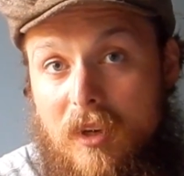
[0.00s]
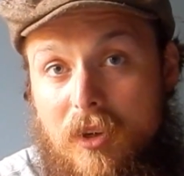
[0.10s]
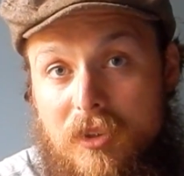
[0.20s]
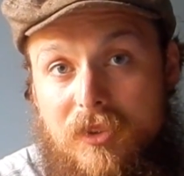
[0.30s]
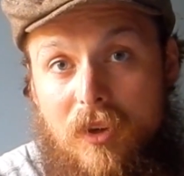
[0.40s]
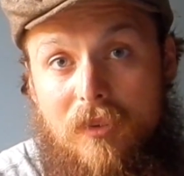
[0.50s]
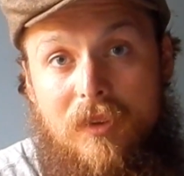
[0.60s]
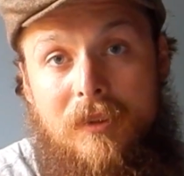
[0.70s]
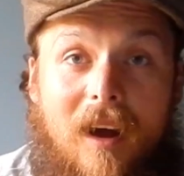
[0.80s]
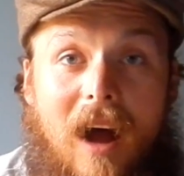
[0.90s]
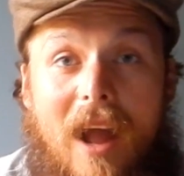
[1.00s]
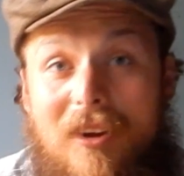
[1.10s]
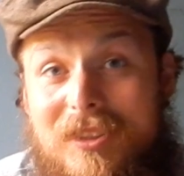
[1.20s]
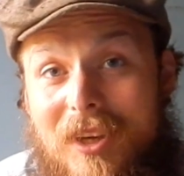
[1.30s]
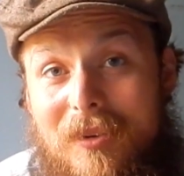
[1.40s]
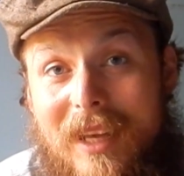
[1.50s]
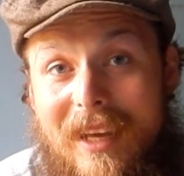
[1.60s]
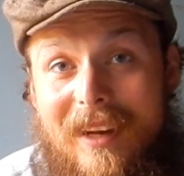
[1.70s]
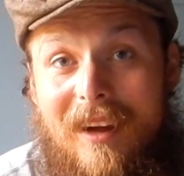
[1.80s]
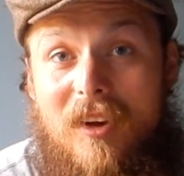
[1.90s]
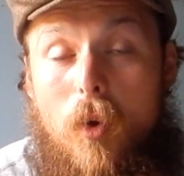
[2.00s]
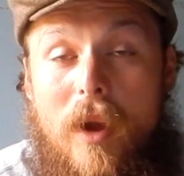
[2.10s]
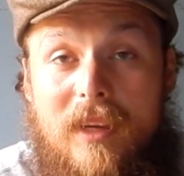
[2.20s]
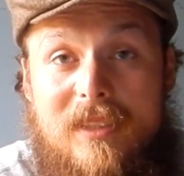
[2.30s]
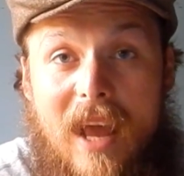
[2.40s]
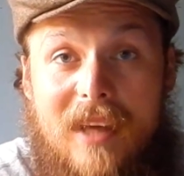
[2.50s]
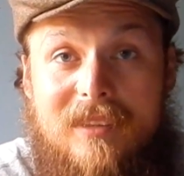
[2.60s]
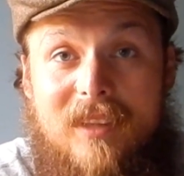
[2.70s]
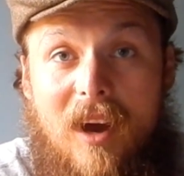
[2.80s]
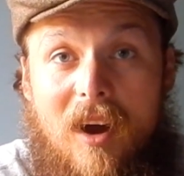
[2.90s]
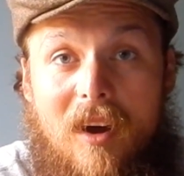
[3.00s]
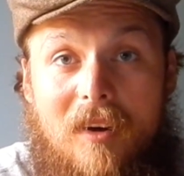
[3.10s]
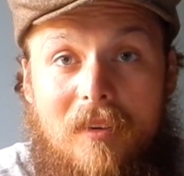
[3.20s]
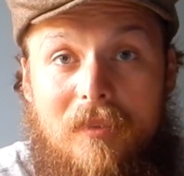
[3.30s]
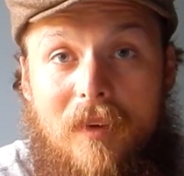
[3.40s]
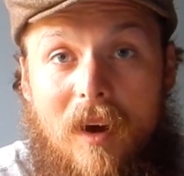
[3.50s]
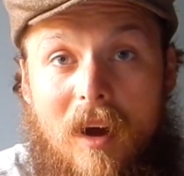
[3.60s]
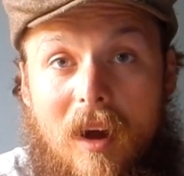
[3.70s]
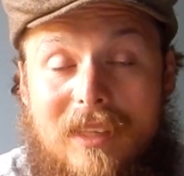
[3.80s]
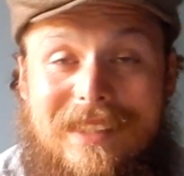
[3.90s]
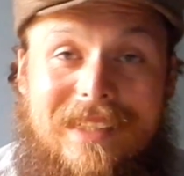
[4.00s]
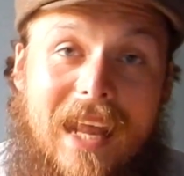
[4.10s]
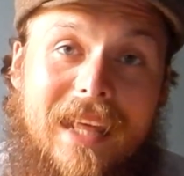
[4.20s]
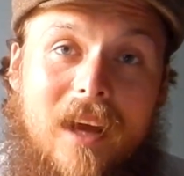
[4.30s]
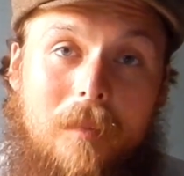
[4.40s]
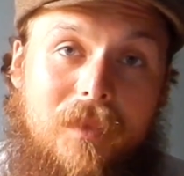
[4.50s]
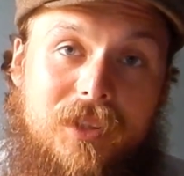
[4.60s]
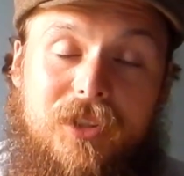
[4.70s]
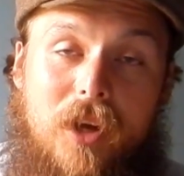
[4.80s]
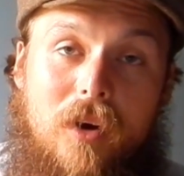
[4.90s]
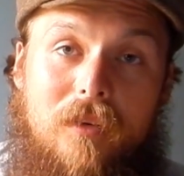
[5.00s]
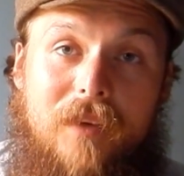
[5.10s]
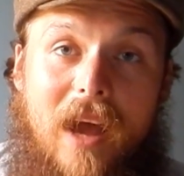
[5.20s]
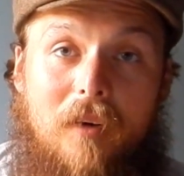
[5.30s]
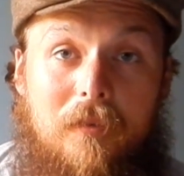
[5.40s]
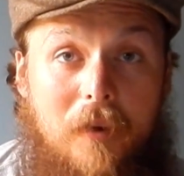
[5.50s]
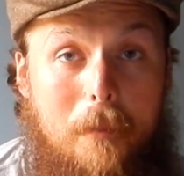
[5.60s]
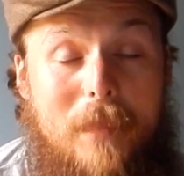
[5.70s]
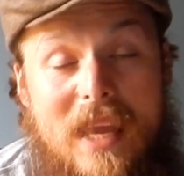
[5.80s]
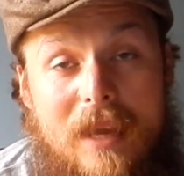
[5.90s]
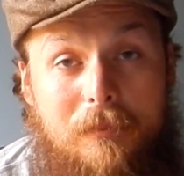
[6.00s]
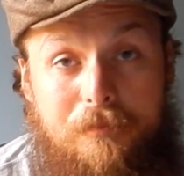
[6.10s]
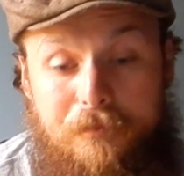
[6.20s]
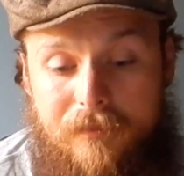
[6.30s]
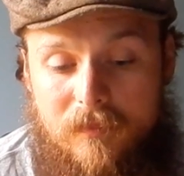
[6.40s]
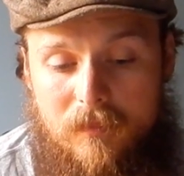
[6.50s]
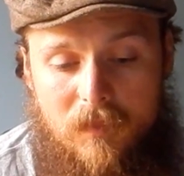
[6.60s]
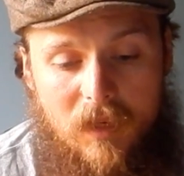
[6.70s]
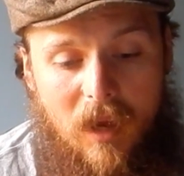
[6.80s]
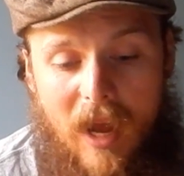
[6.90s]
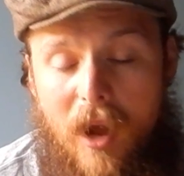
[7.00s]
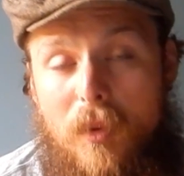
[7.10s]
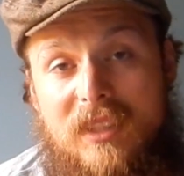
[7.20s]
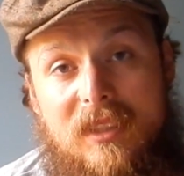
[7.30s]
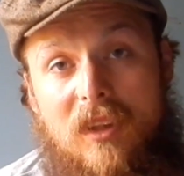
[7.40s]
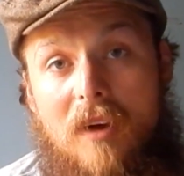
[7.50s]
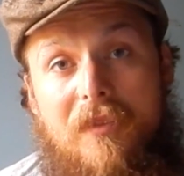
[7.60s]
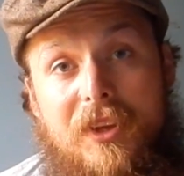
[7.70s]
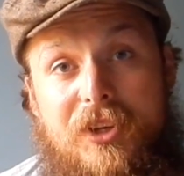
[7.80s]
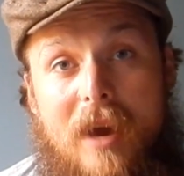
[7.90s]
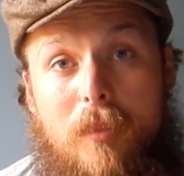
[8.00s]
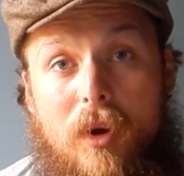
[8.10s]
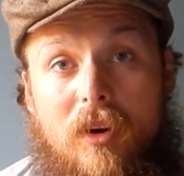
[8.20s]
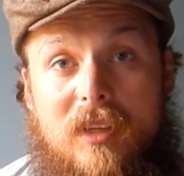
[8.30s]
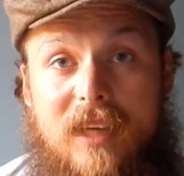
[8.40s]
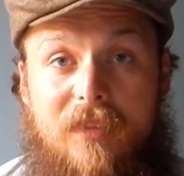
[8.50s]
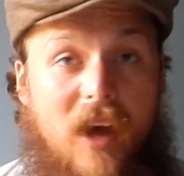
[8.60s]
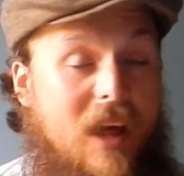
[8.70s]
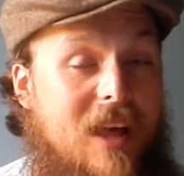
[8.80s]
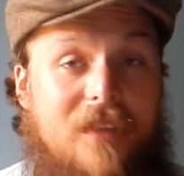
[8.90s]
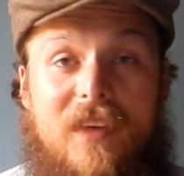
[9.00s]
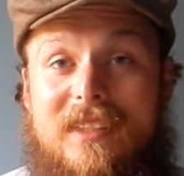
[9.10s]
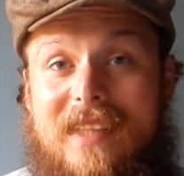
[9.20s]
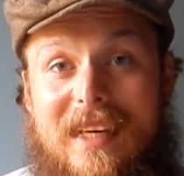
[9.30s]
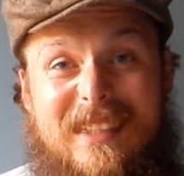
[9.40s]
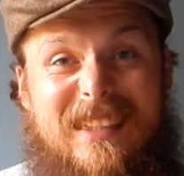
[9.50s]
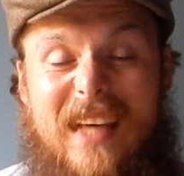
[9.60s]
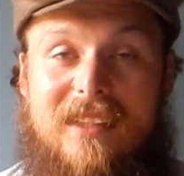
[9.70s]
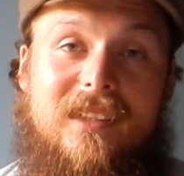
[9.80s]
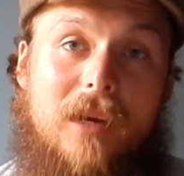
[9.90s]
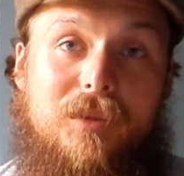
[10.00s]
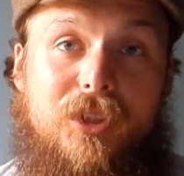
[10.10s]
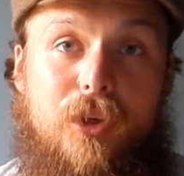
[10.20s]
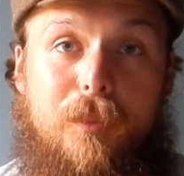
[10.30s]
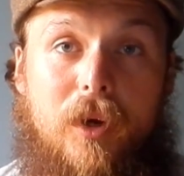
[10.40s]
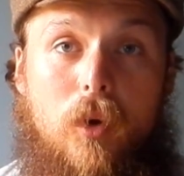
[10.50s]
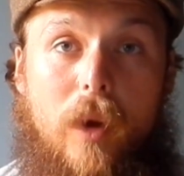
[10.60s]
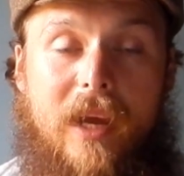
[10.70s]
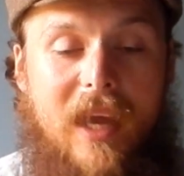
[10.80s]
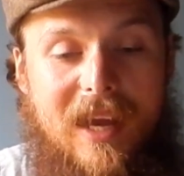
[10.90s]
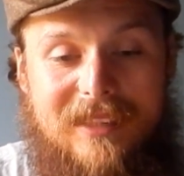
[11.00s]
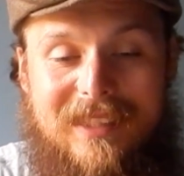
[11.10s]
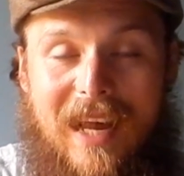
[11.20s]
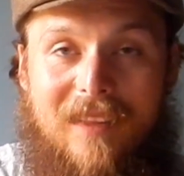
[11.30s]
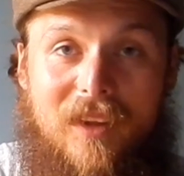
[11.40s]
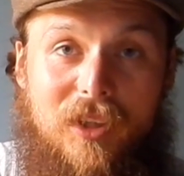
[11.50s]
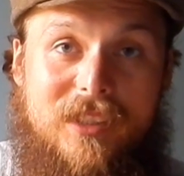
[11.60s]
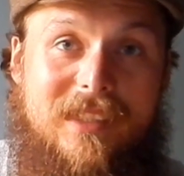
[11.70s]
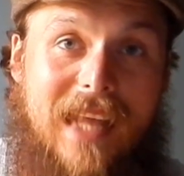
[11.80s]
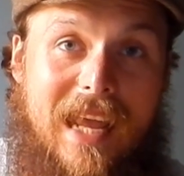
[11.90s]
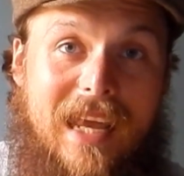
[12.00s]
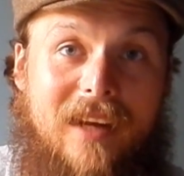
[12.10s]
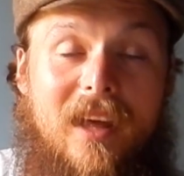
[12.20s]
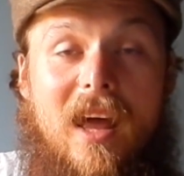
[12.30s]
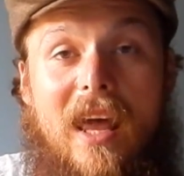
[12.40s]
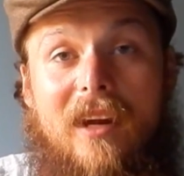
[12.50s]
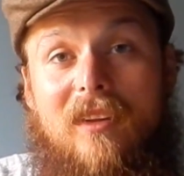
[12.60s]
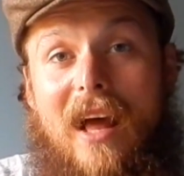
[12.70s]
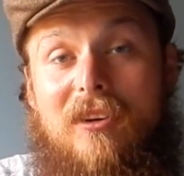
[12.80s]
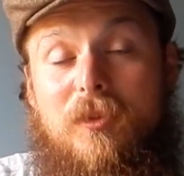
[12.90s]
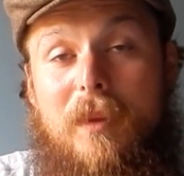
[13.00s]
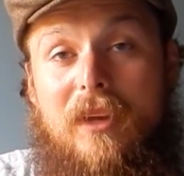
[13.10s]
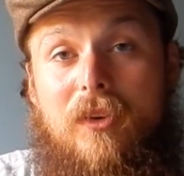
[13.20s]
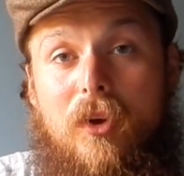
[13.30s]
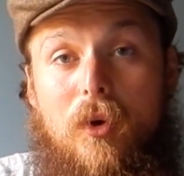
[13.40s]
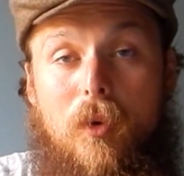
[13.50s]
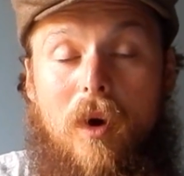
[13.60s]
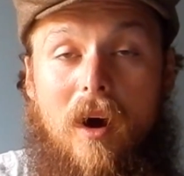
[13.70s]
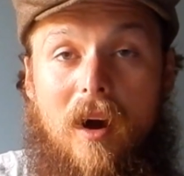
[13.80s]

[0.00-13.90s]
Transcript: cook stove. I also did a quick test of setting up the stove. Now, for me, I always loved the jet boil because I thought this thing sets up super quick. It's got a little stand and allows me to